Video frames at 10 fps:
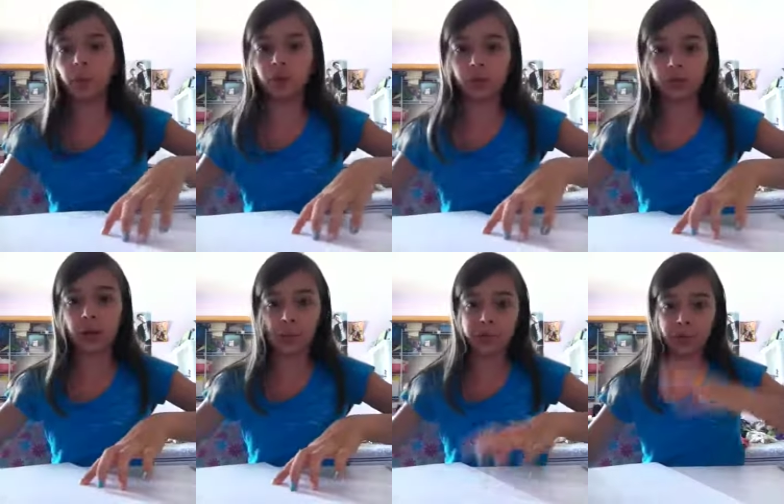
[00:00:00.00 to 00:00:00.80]
Yours will
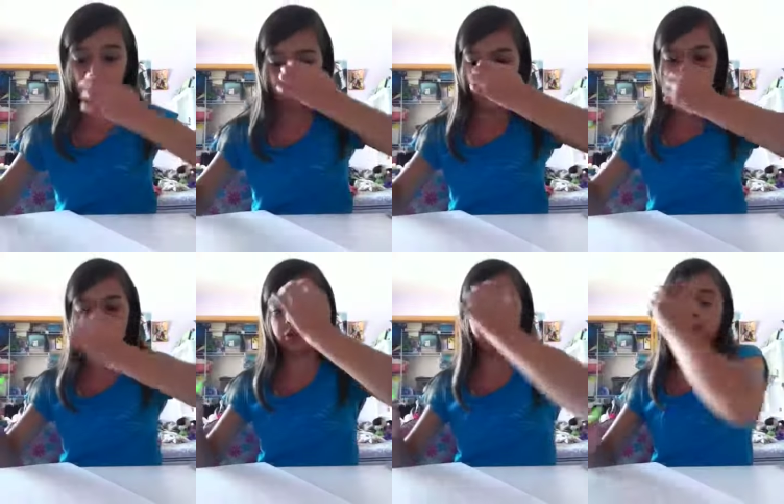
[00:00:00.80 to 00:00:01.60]
probably turn out better
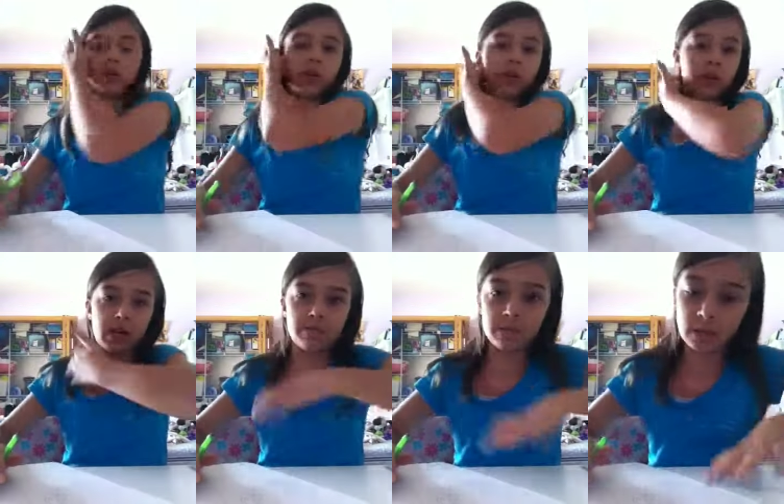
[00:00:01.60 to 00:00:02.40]
because you're going to take your
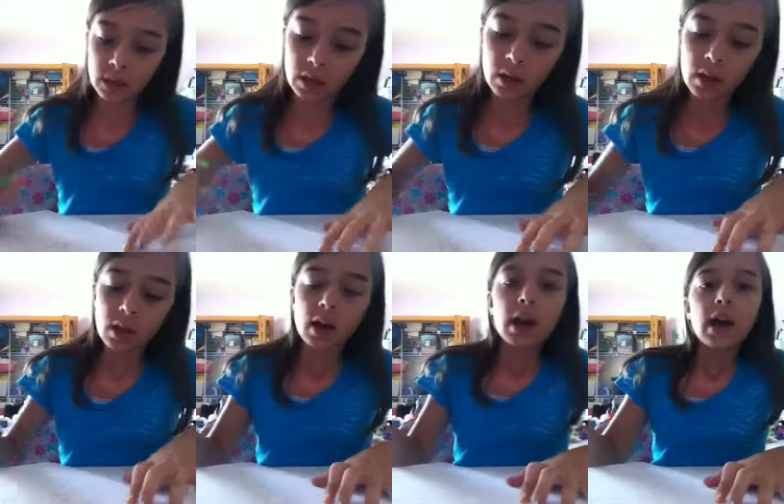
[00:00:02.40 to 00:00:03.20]
time.
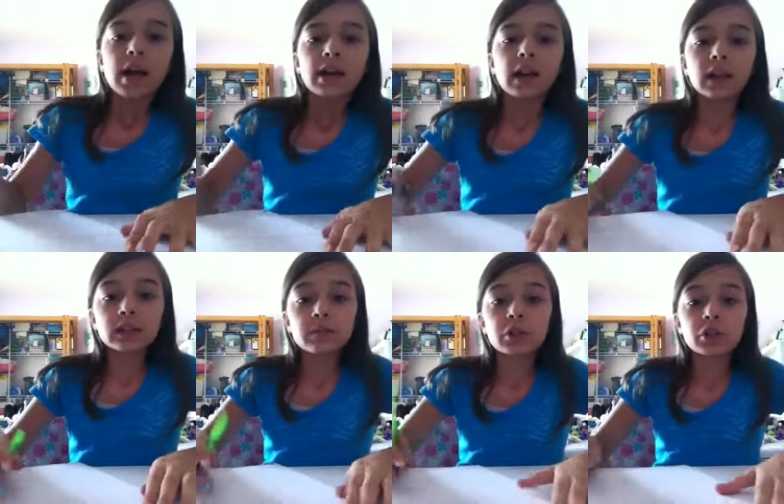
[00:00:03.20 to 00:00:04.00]

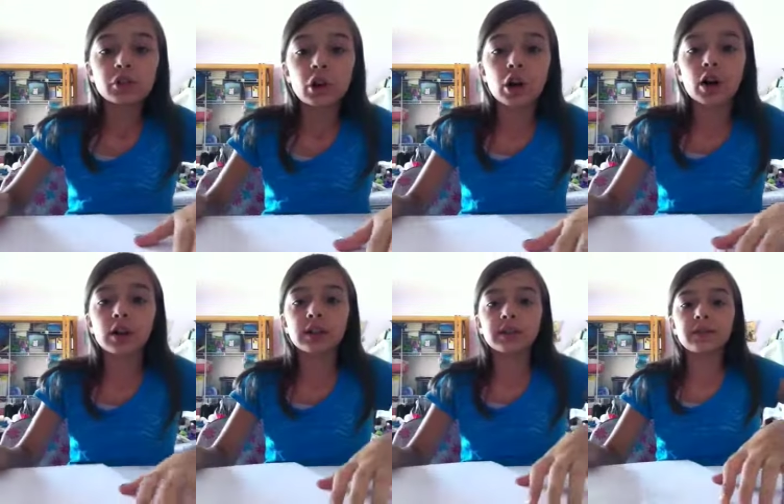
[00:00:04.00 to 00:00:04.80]
Next, we're going to
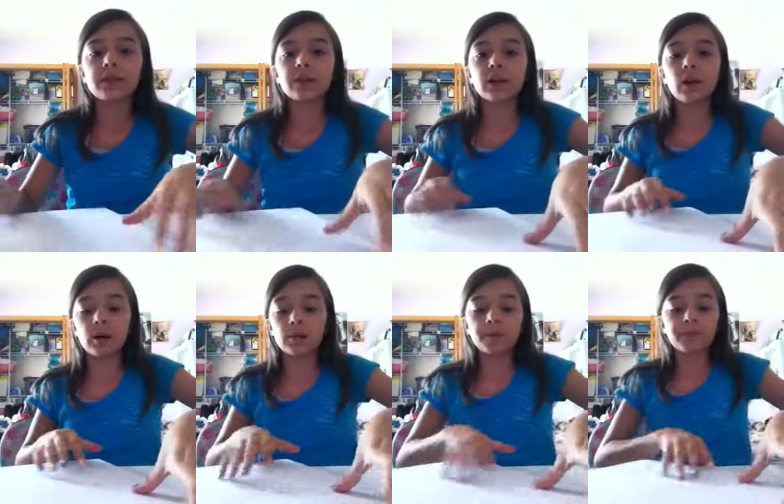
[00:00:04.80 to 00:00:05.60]
draw,
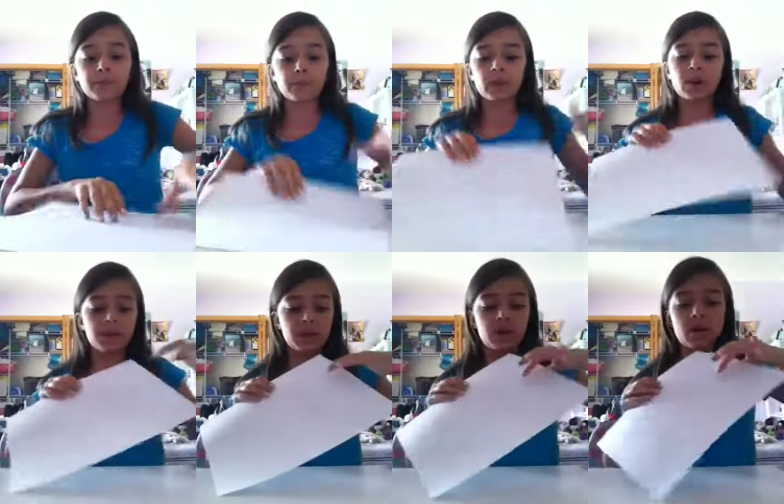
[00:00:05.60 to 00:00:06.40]
um,
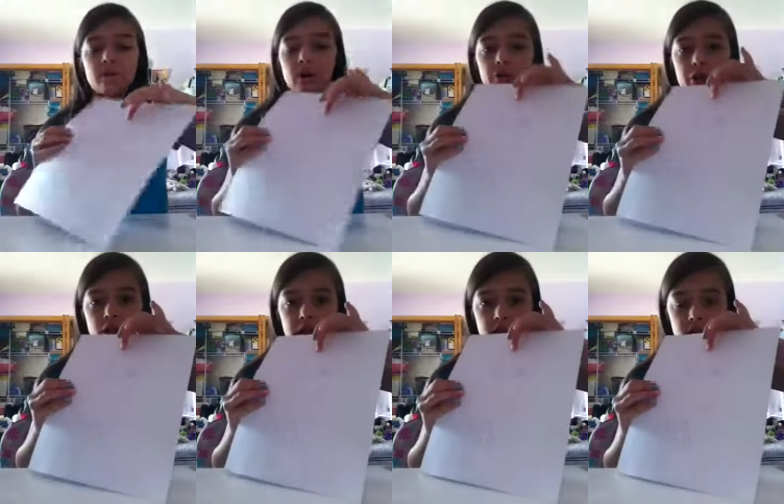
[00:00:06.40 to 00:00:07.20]
up here I want to
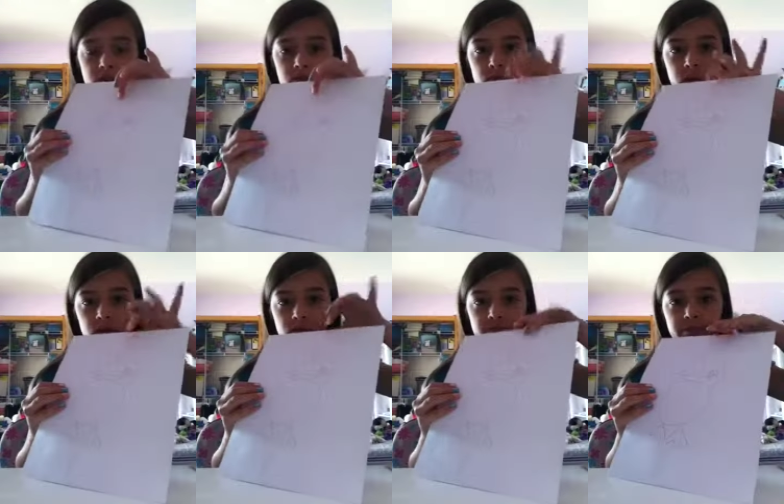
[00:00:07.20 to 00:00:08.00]
draw like
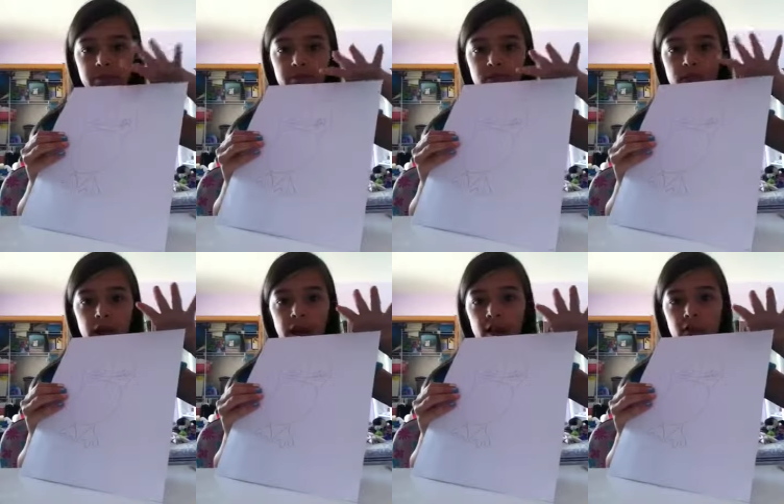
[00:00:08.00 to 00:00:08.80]
little
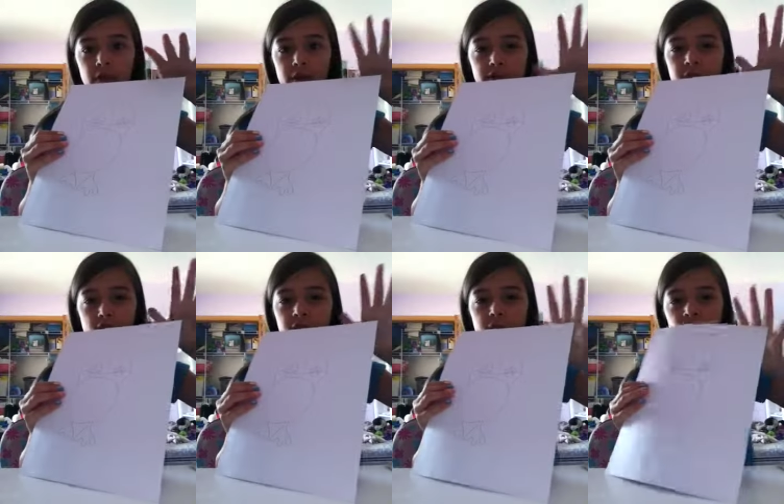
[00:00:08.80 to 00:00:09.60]
hair sort of.
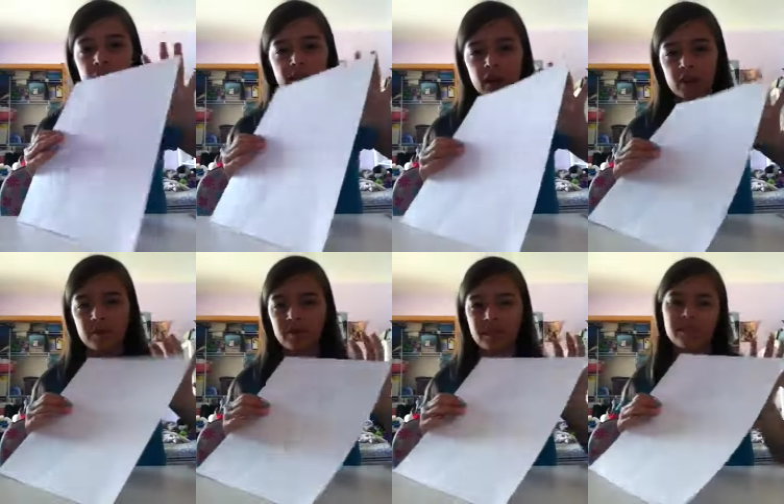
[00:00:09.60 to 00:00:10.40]
Ducks don't have hair,
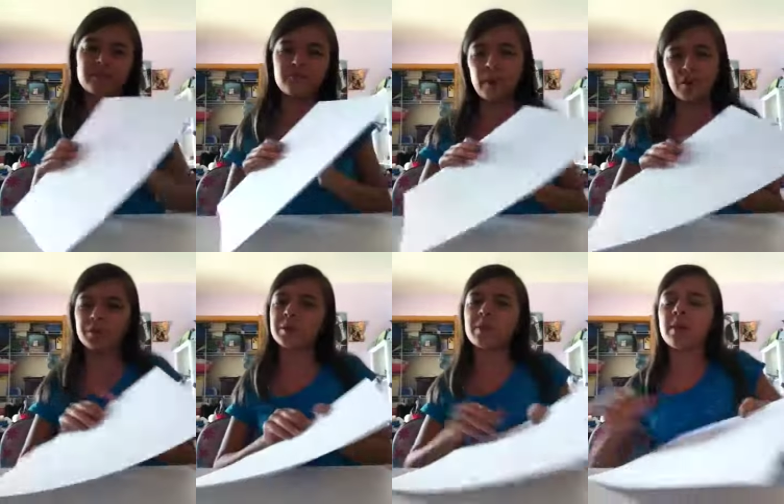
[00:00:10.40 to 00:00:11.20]
but like
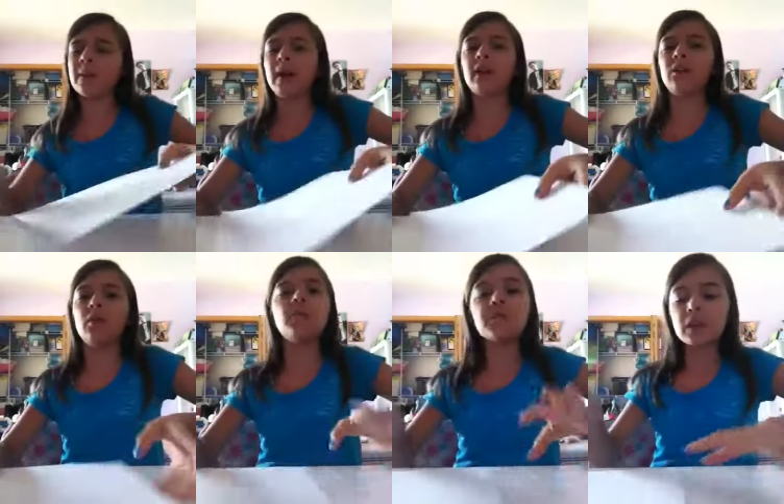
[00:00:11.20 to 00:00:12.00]
feathers maybe, I don't know.